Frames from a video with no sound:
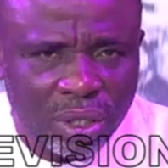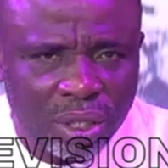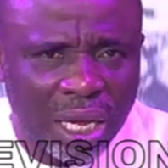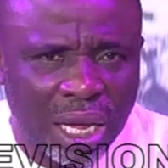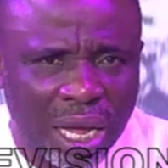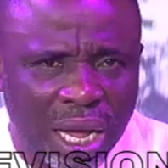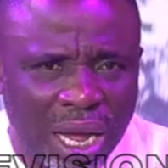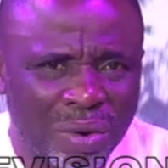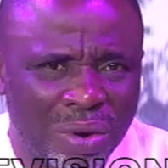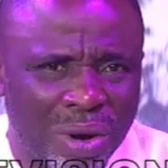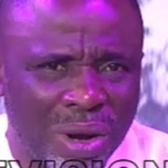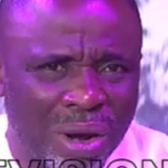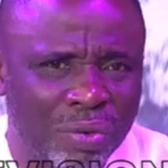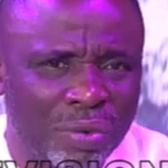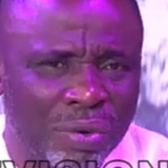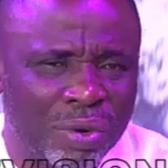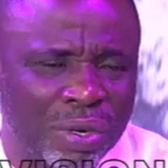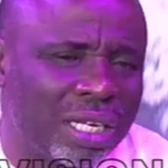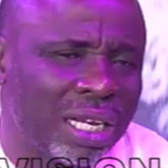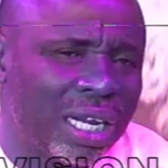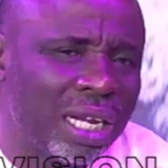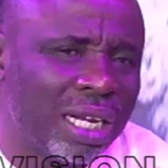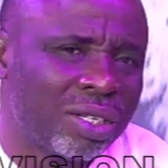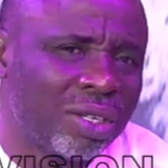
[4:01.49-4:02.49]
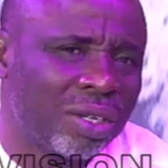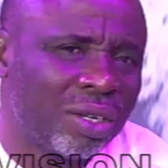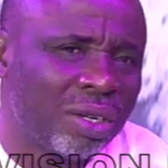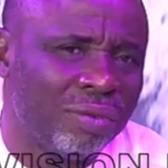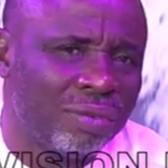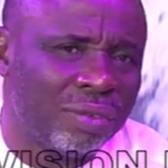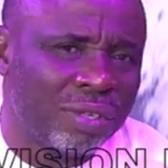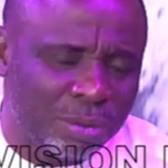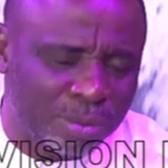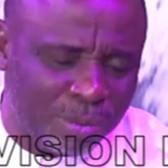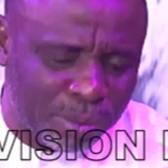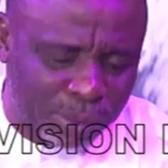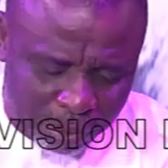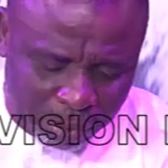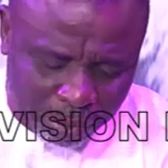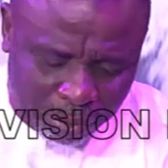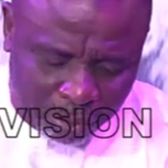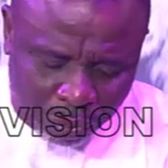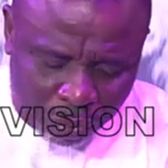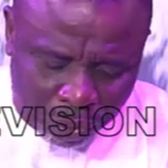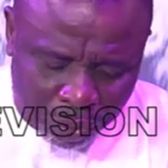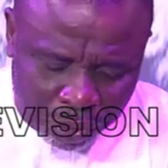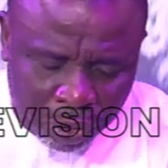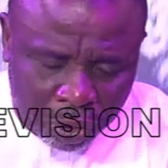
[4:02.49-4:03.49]
I would have wished that all of these people
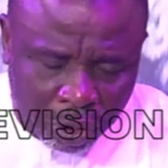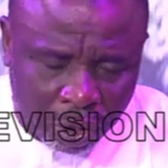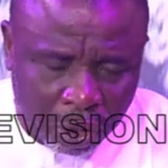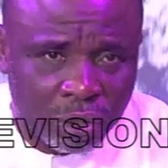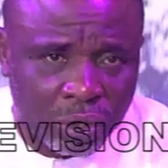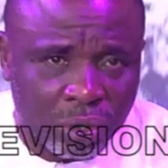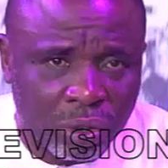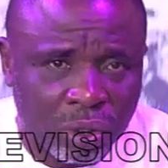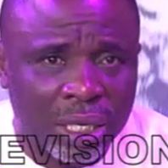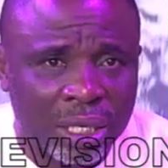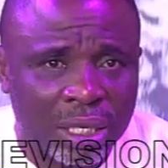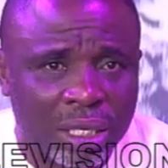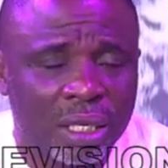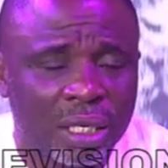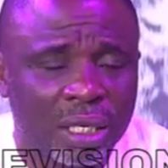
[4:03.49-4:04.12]
withdraw so that